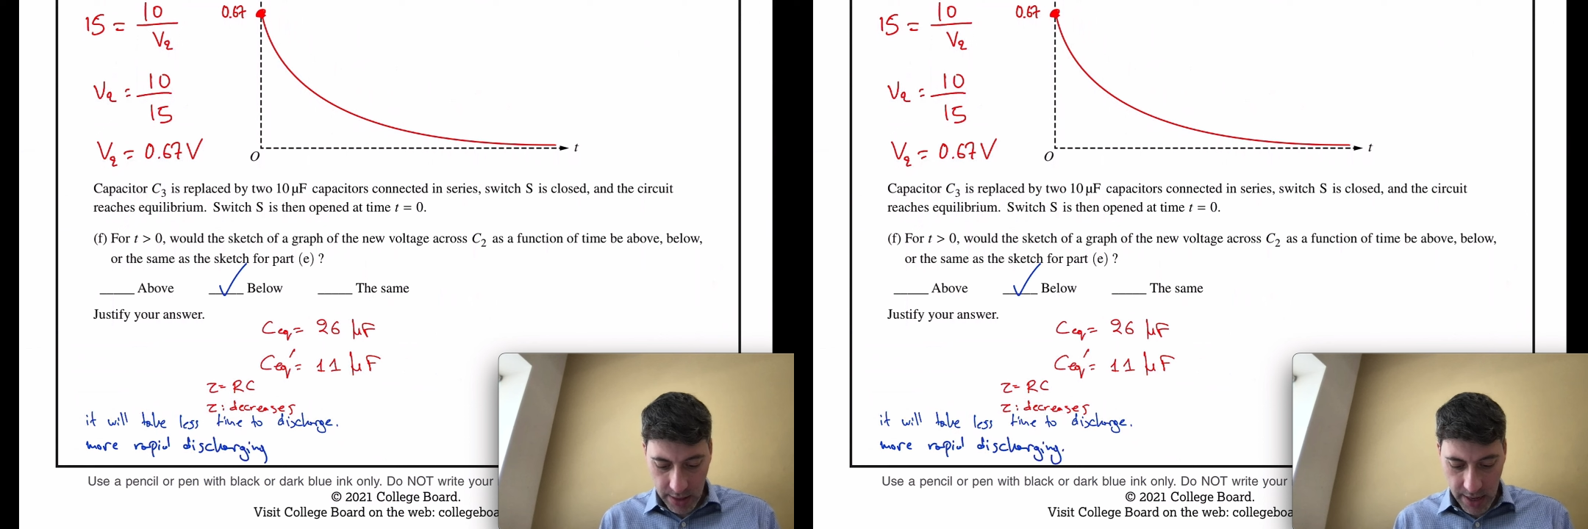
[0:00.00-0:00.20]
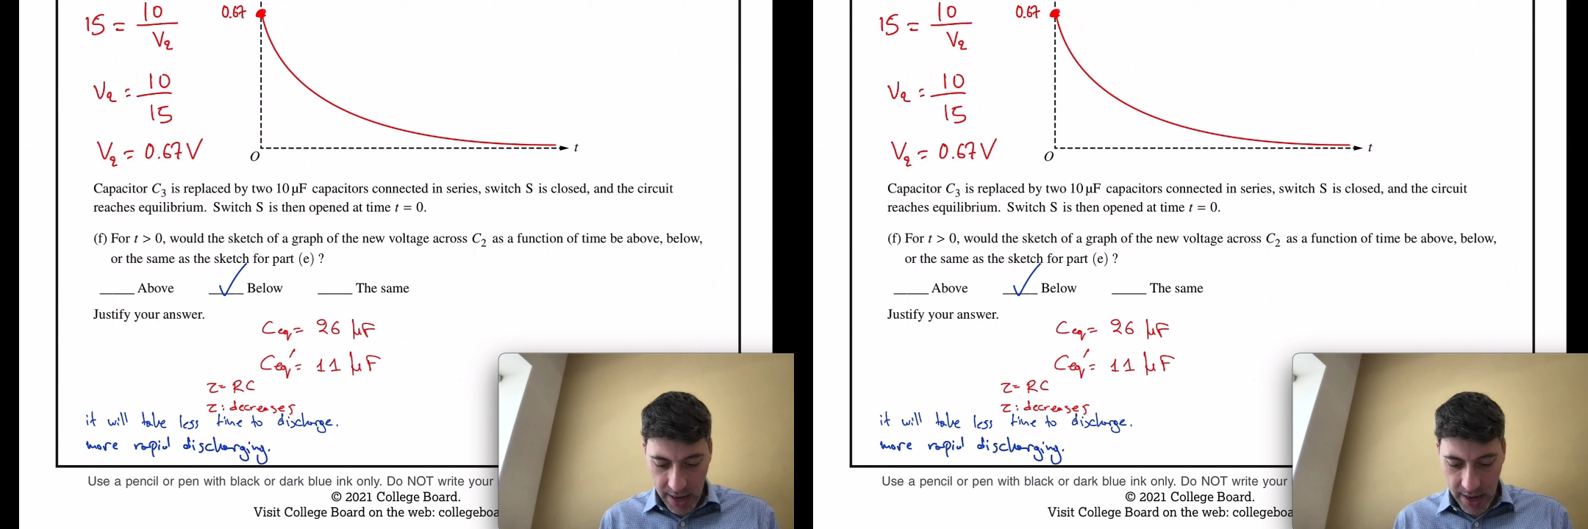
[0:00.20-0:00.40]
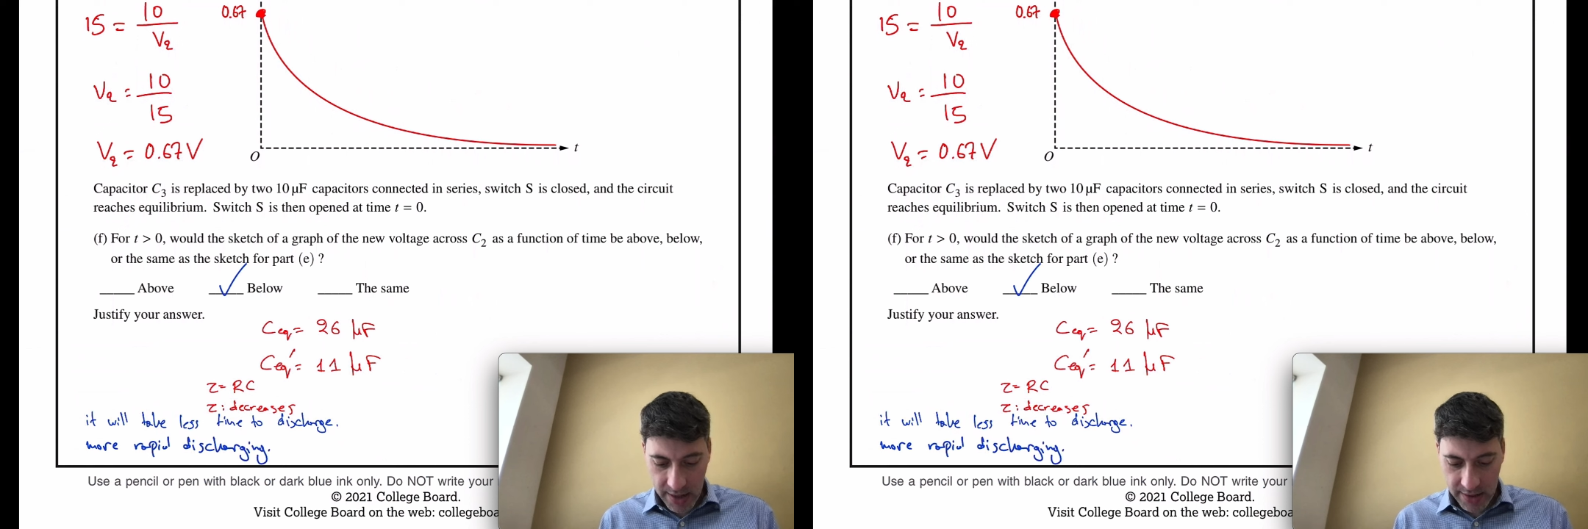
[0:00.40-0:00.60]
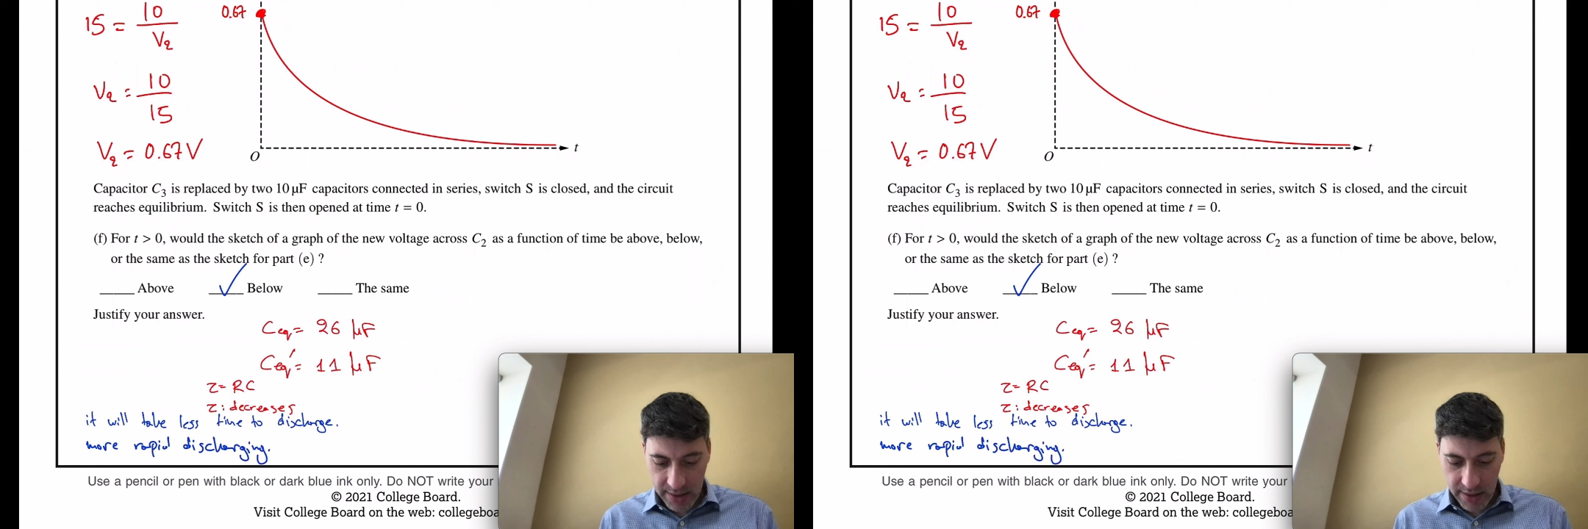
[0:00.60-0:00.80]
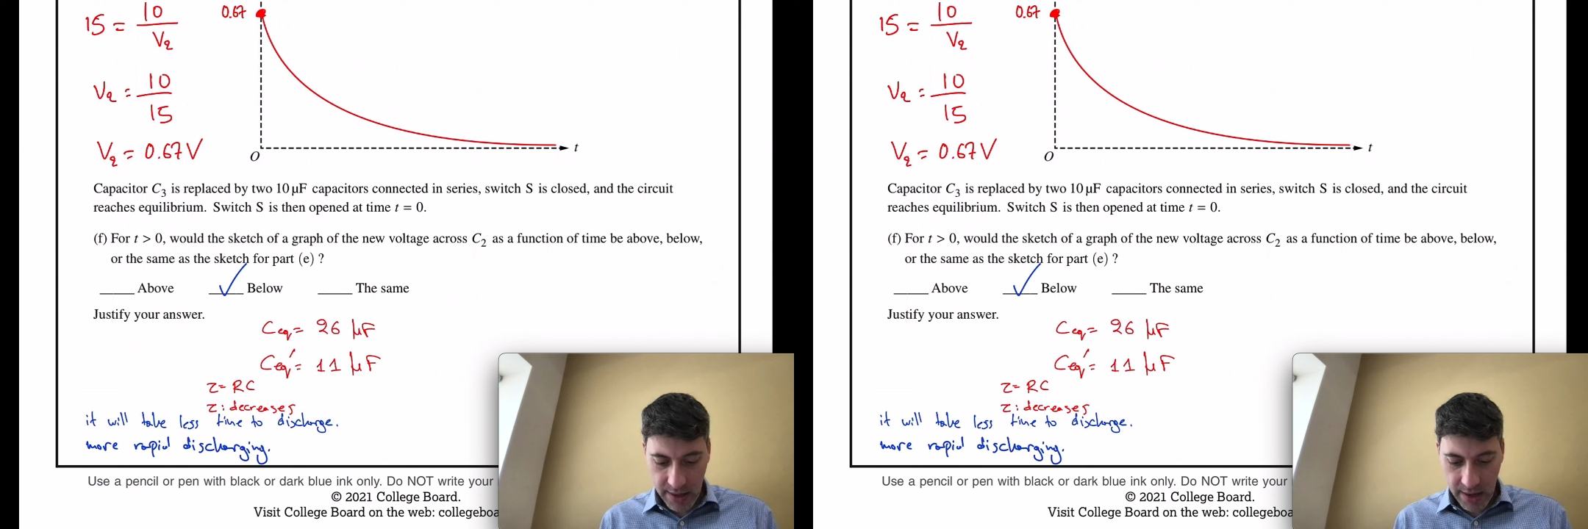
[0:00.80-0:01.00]
and
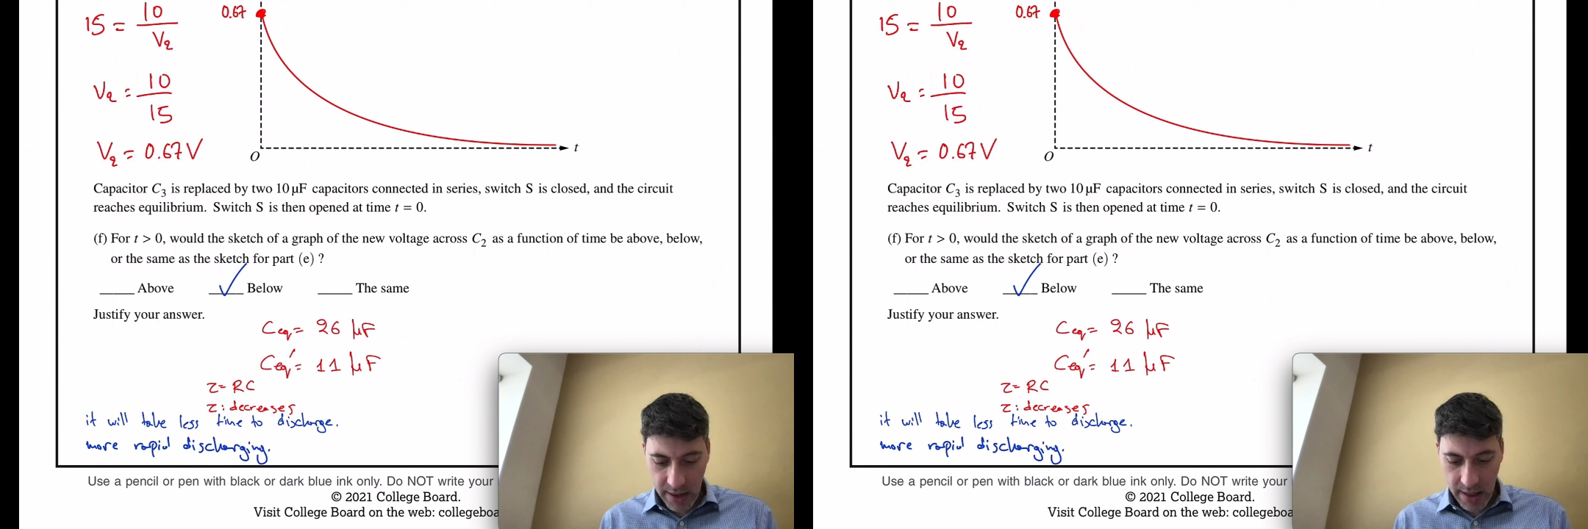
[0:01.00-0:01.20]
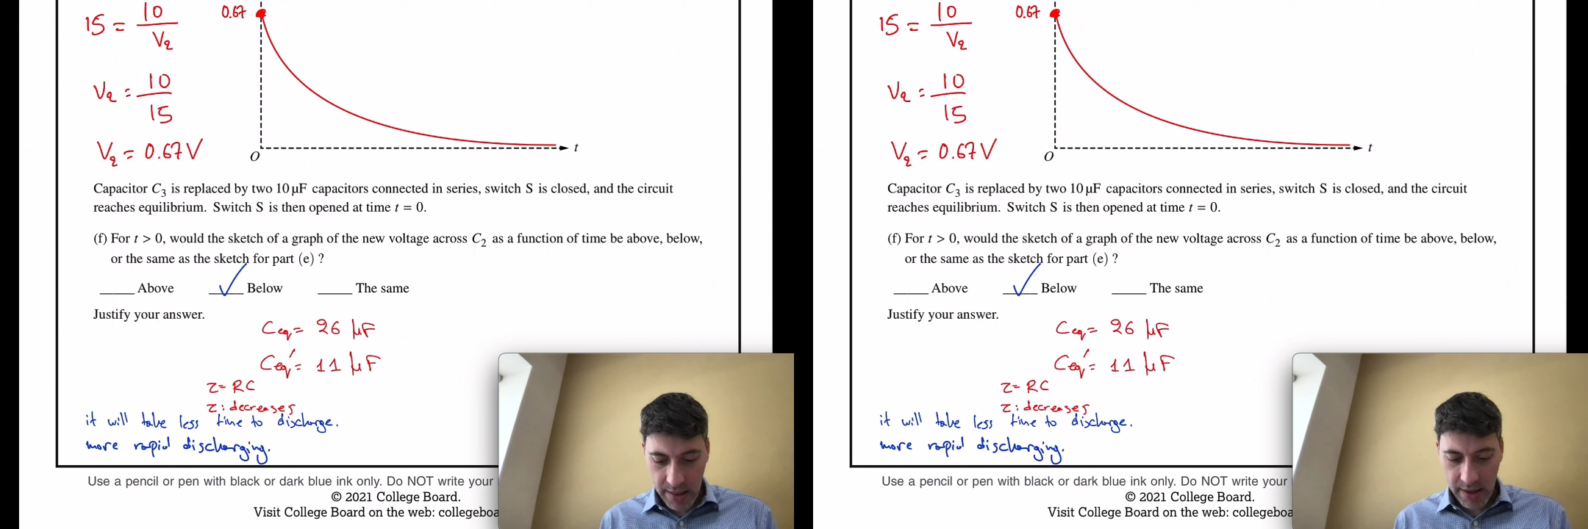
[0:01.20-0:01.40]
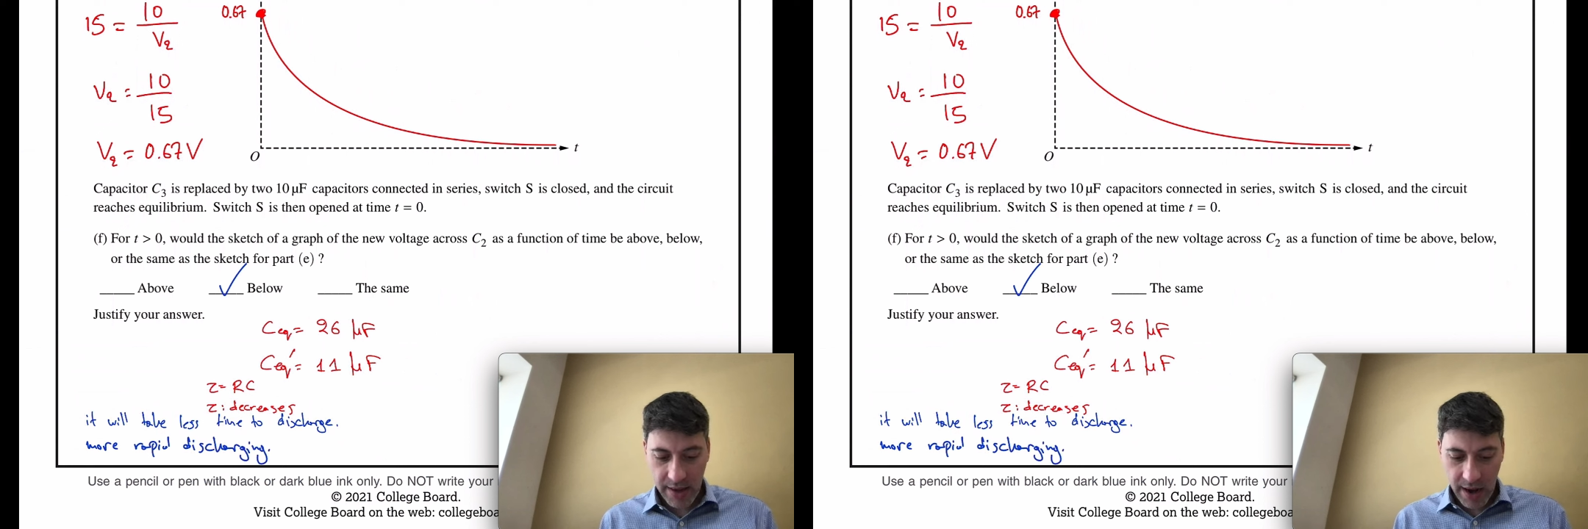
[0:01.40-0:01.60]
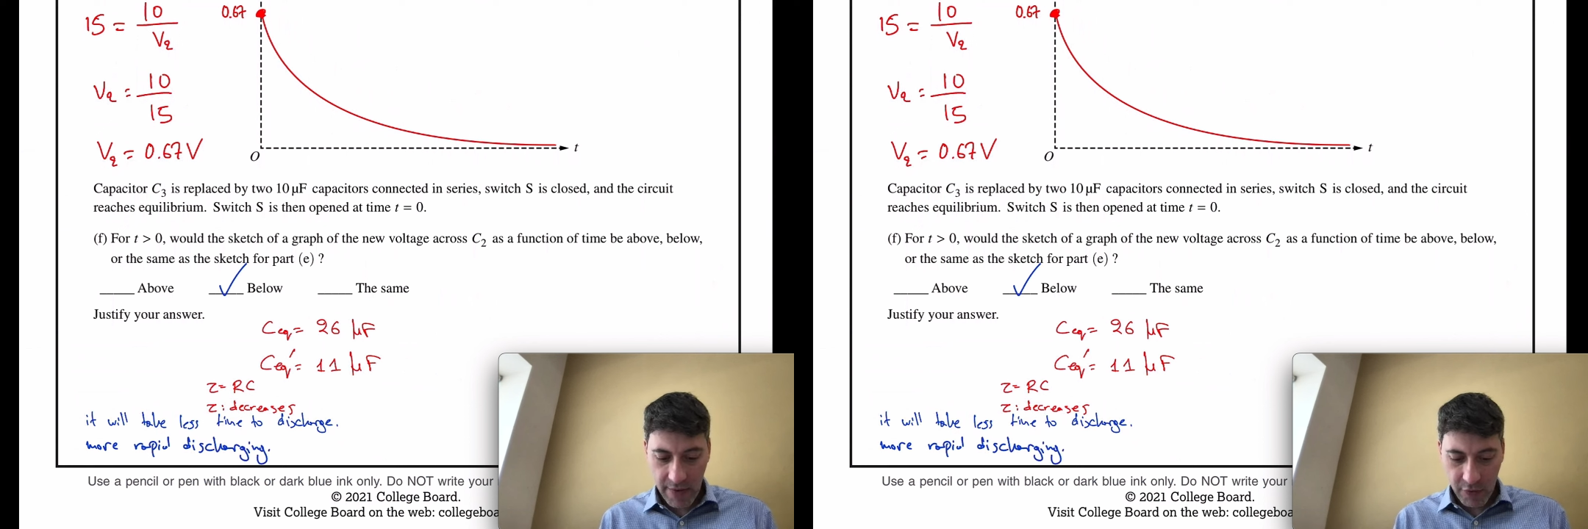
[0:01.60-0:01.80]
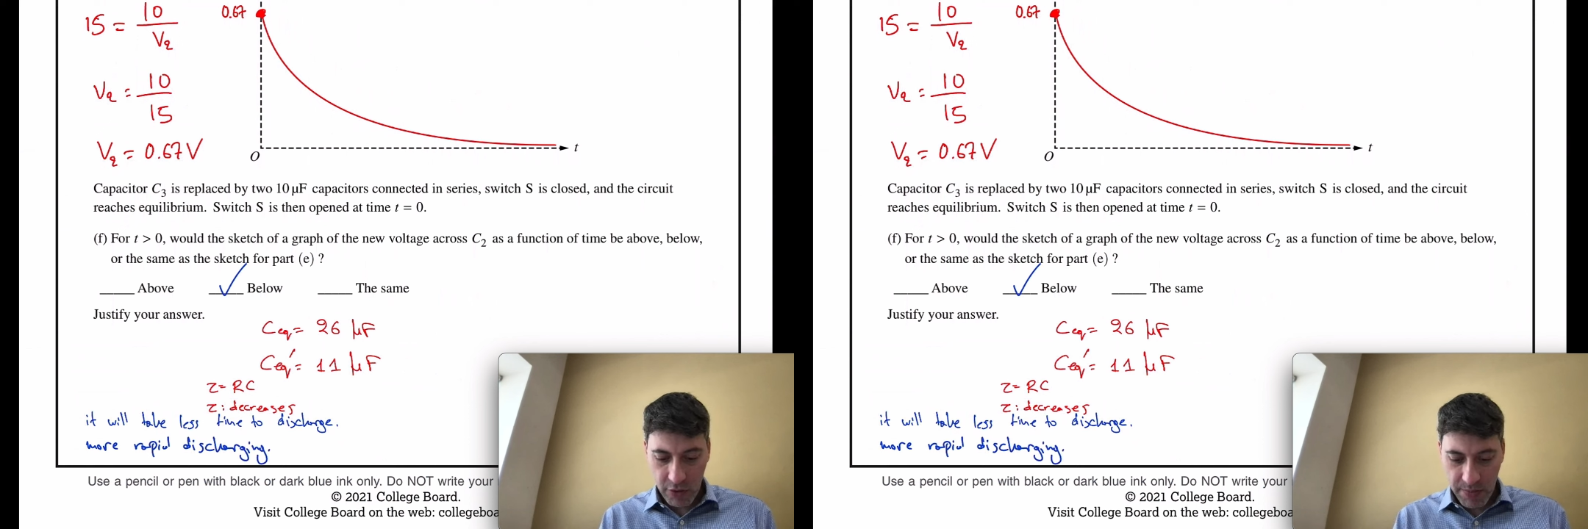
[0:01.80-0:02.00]
the
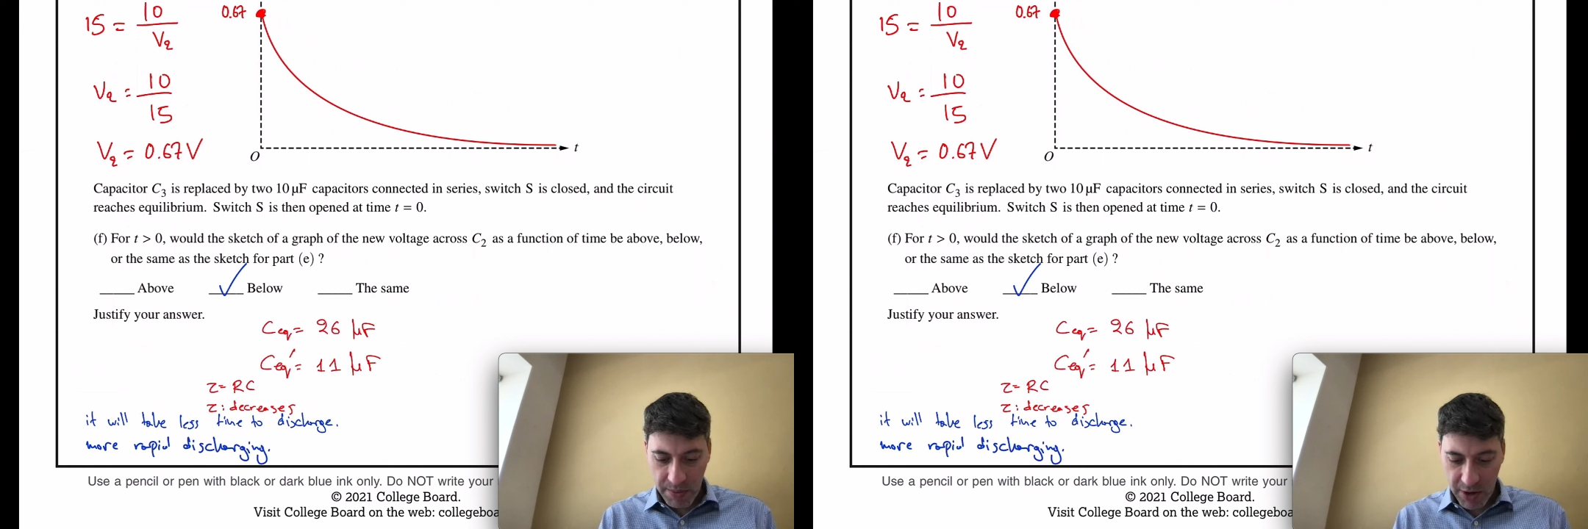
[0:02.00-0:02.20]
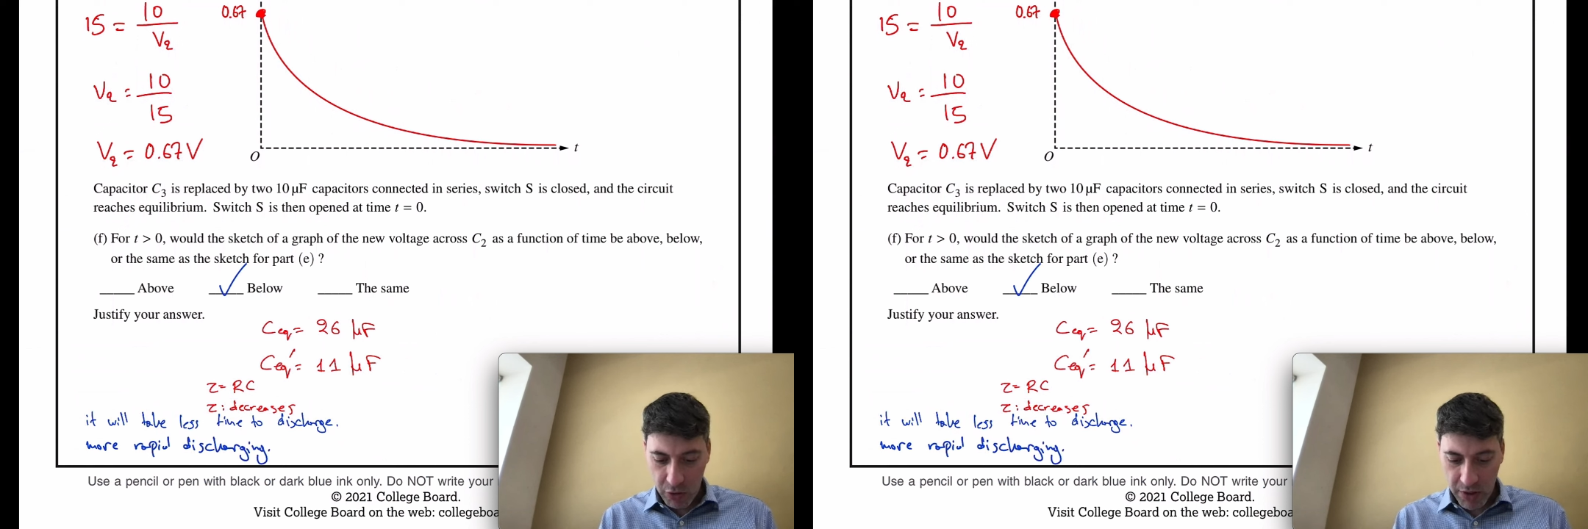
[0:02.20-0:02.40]
graph will be below.